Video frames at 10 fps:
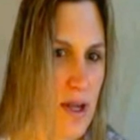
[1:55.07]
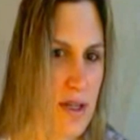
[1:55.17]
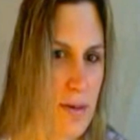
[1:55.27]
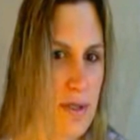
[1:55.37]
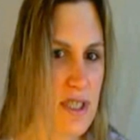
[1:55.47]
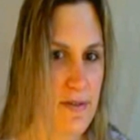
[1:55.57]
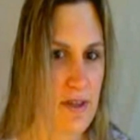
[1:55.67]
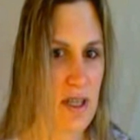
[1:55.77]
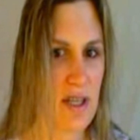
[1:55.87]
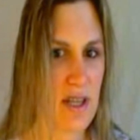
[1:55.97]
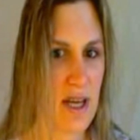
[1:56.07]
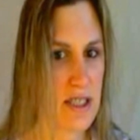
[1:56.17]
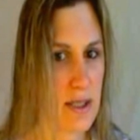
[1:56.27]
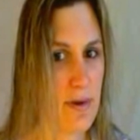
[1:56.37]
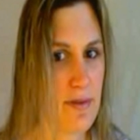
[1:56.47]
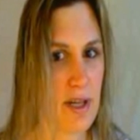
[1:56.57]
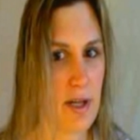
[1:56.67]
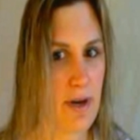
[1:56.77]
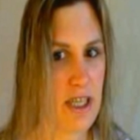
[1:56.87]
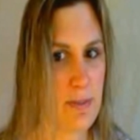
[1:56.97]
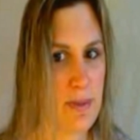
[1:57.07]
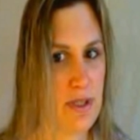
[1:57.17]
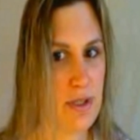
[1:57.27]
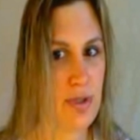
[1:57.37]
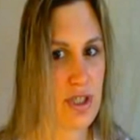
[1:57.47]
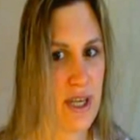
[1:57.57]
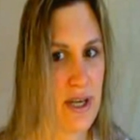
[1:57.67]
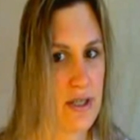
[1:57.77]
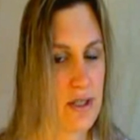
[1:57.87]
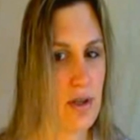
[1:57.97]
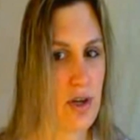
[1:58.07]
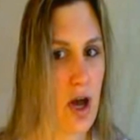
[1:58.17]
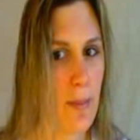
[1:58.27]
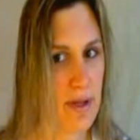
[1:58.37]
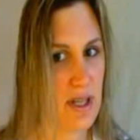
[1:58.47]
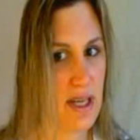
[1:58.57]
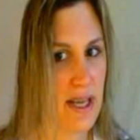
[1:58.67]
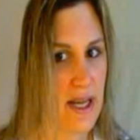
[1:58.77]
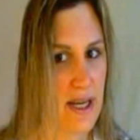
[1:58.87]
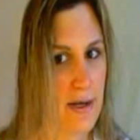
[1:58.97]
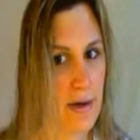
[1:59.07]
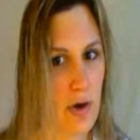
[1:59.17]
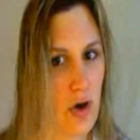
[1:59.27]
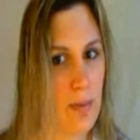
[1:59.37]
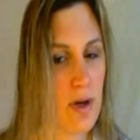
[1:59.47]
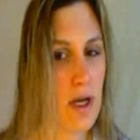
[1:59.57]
There were definitely things I would have otherwise been too scared to look up on the net at home,